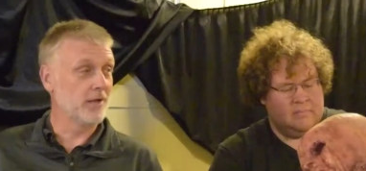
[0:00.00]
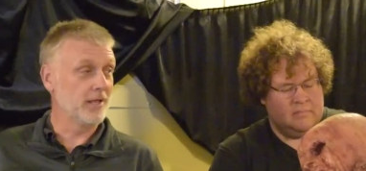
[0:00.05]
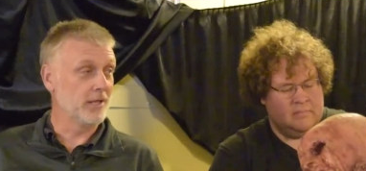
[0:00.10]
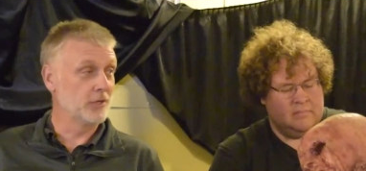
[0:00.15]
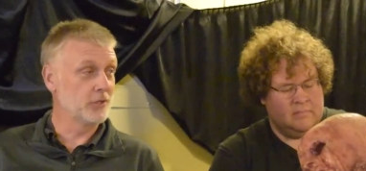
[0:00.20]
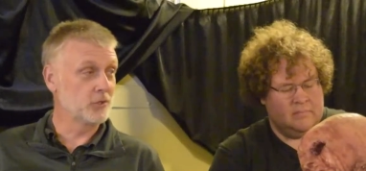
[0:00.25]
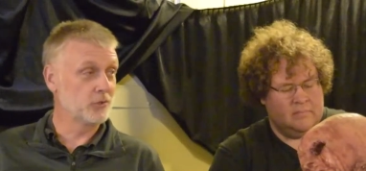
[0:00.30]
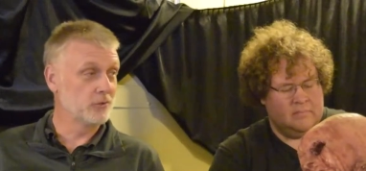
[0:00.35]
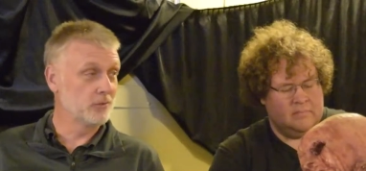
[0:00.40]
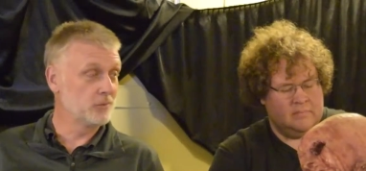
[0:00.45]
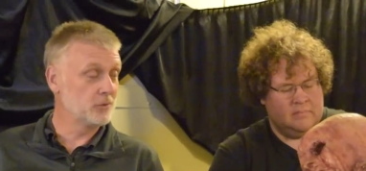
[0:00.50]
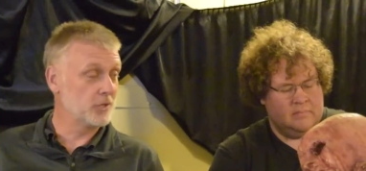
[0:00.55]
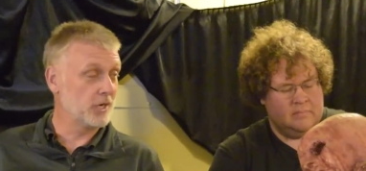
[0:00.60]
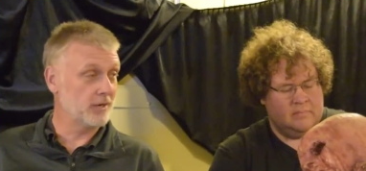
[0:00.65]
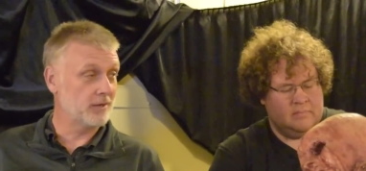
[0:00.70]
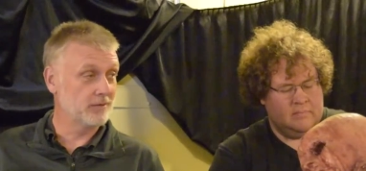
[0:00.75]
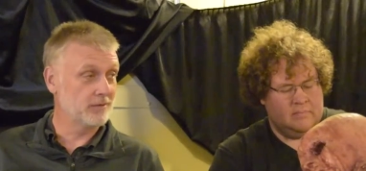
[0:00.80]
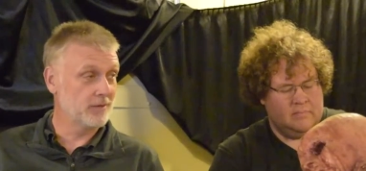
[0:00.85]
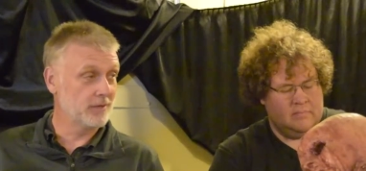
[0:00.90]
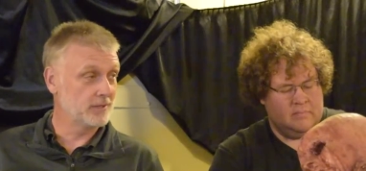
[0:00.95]
Speaker 1: the engine room
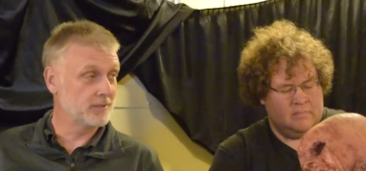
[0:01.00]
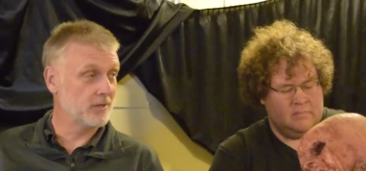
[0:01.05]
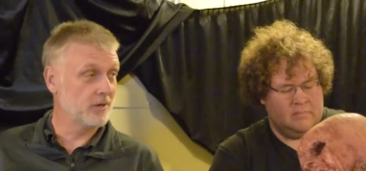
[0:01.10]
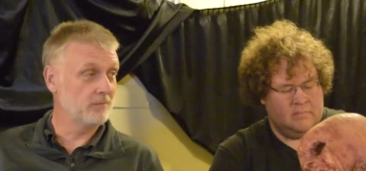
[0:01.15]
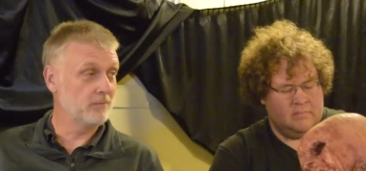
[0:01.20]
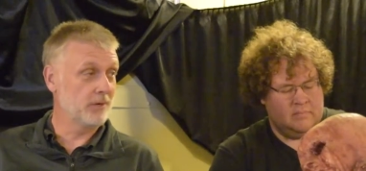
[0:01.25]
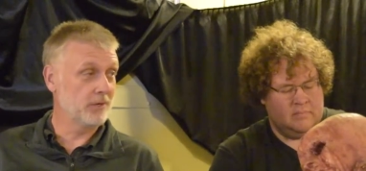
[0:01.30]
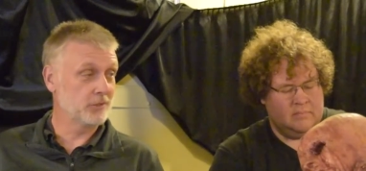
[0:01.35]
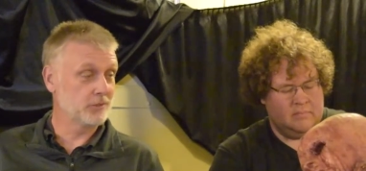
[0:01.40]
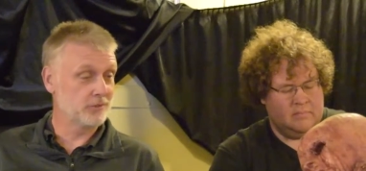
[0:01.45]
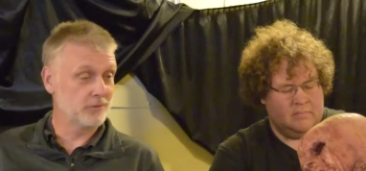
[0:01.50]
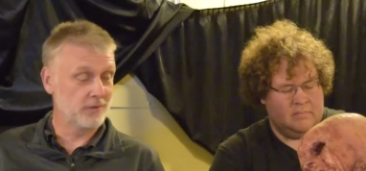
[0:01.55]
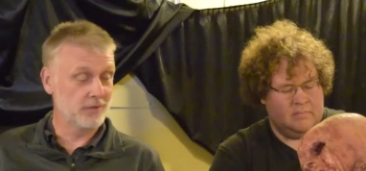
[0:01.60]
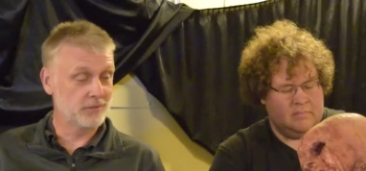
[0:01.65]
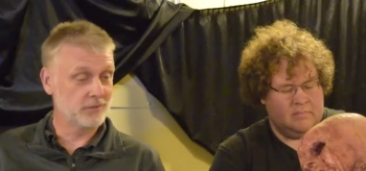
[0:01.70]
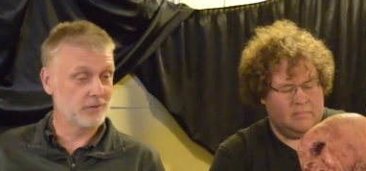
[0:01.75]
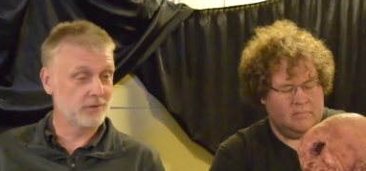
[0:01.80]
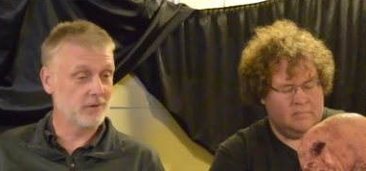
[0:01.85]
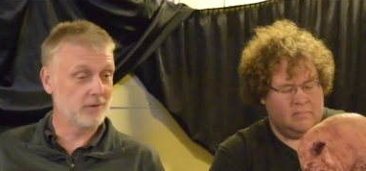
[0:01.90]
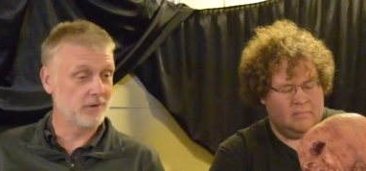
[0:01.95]
checking things out, making sure things
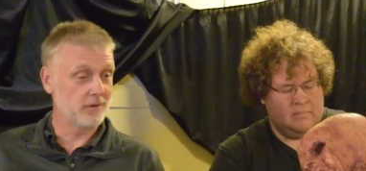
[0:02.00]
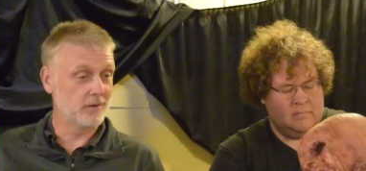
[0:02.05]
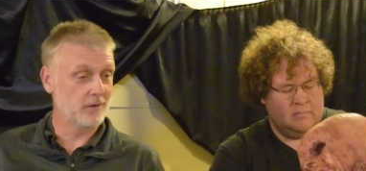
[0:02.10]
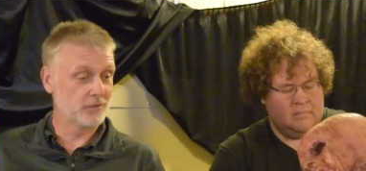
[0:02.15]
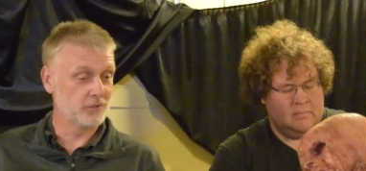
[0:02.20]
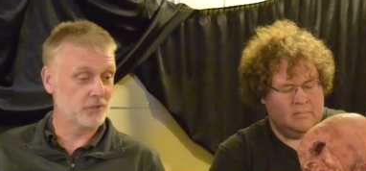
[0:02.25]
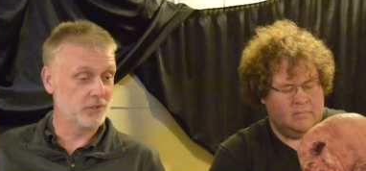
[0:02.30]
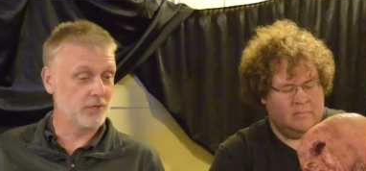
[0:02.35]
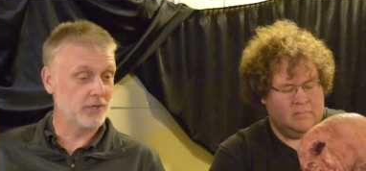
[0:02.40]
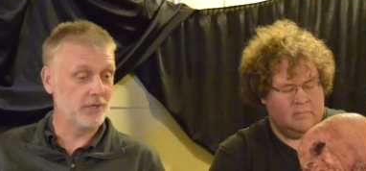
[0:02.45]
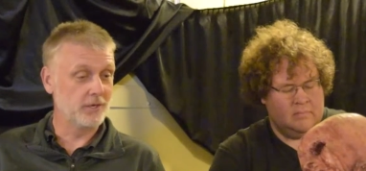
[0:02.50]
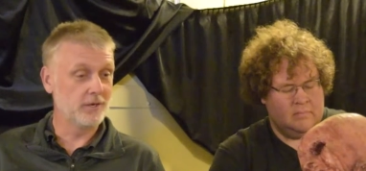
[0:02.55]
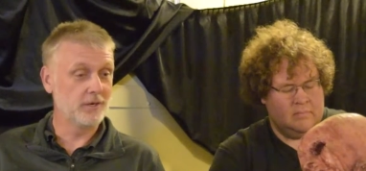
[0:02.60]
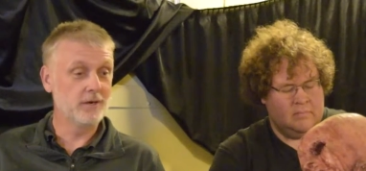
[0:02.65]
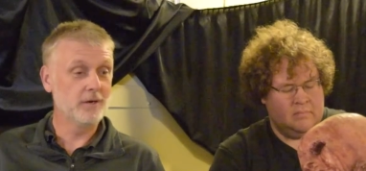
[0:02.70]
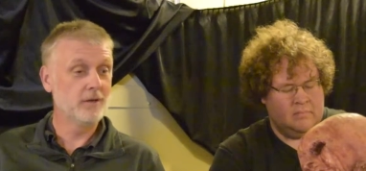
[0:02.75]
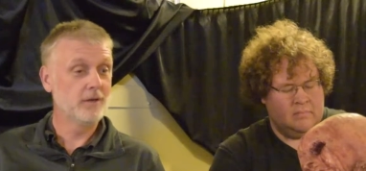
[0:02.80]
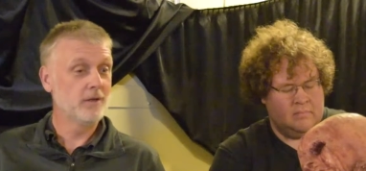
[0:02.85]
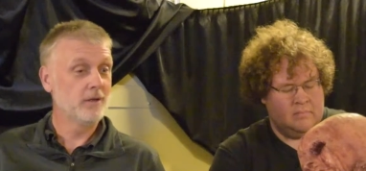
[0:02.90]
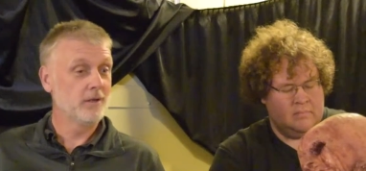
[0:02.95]
are, are, are
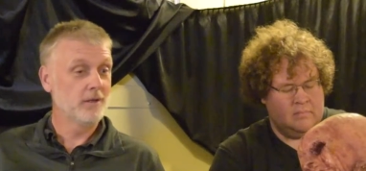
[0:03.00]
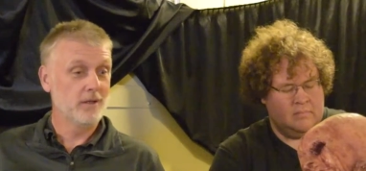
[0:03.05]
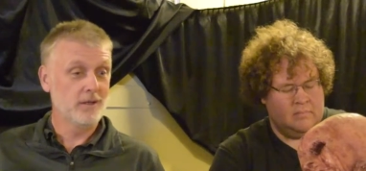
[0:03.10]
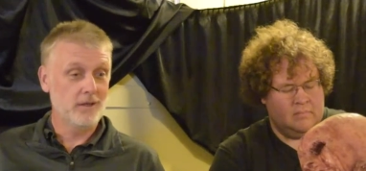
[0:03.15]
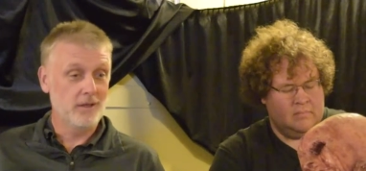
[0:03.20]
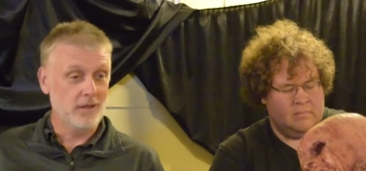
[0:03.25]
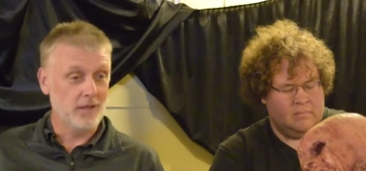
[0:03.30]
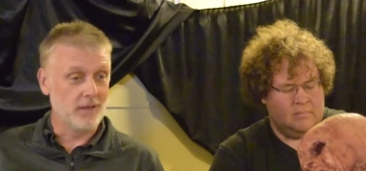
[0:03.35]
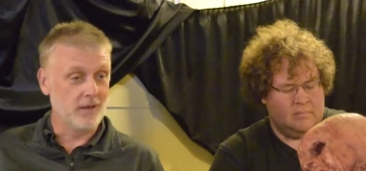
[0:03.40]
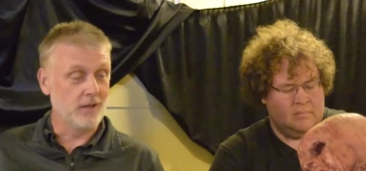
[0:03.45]
secure. And